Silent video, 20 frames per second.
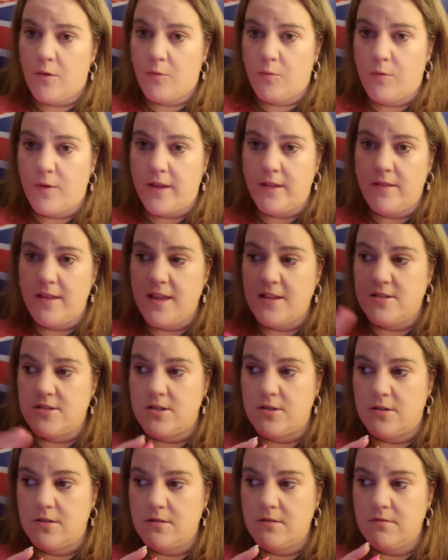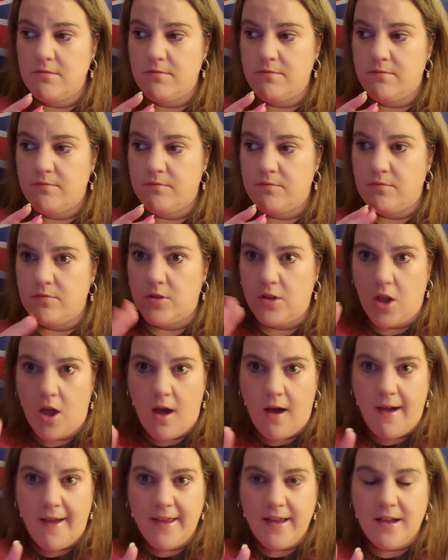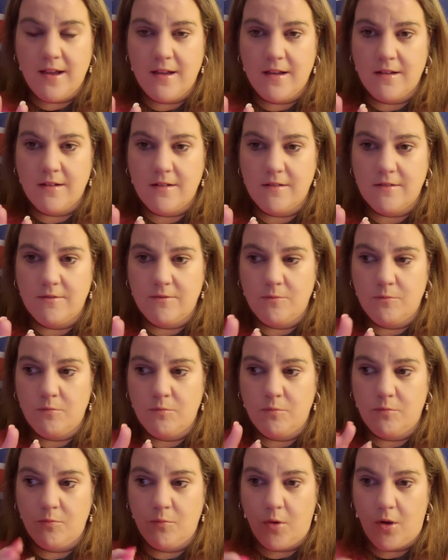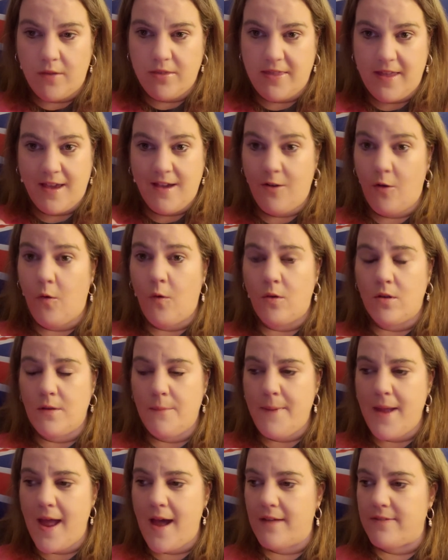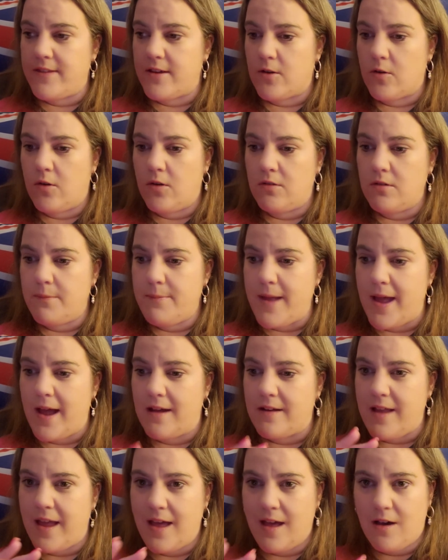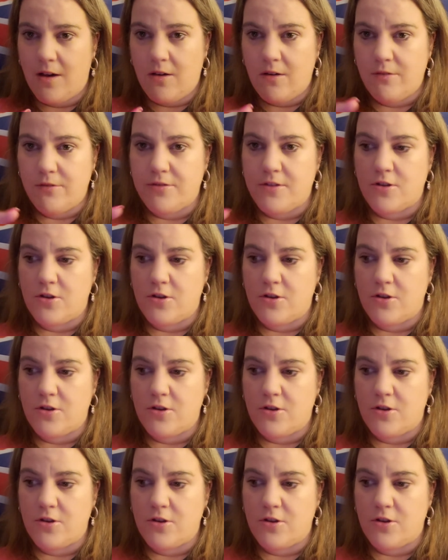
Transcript: really do like what they're all about. They're all about health